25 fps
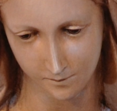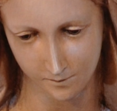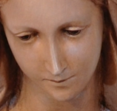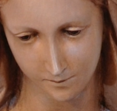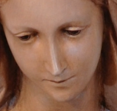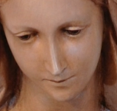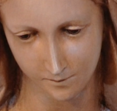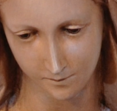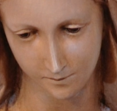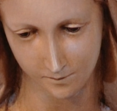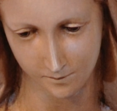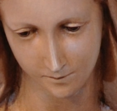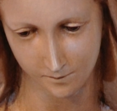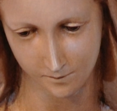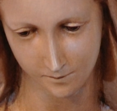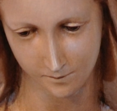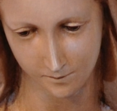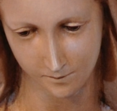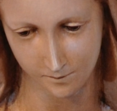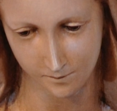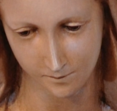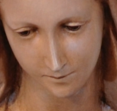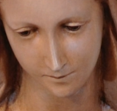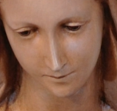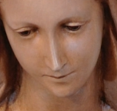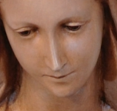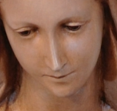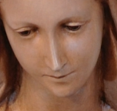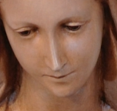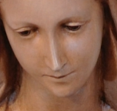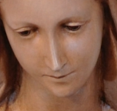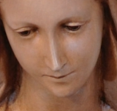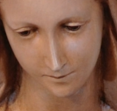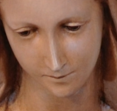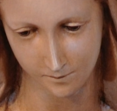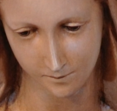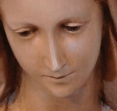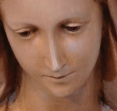
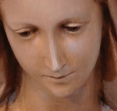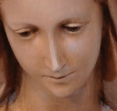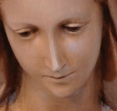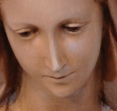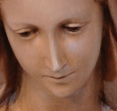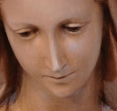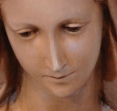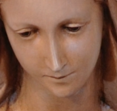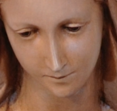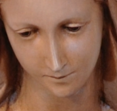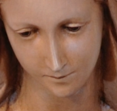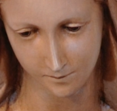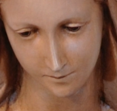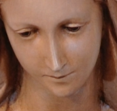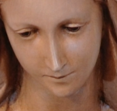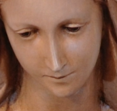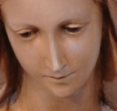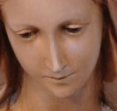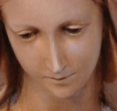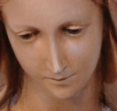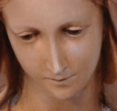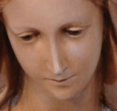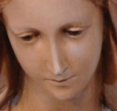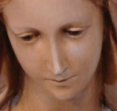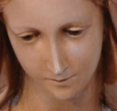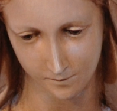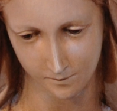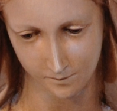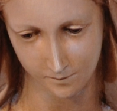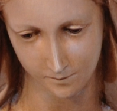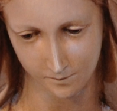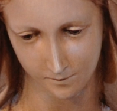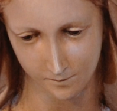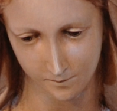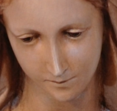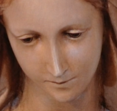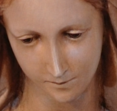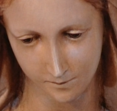
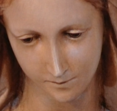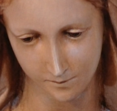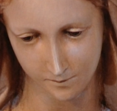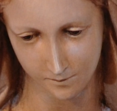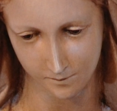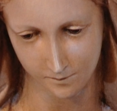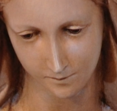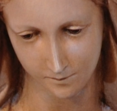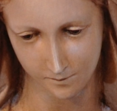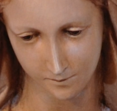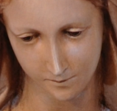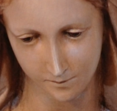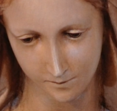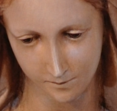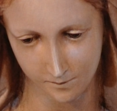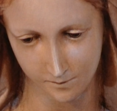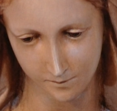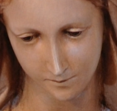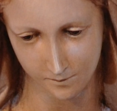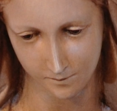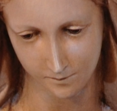[no speech]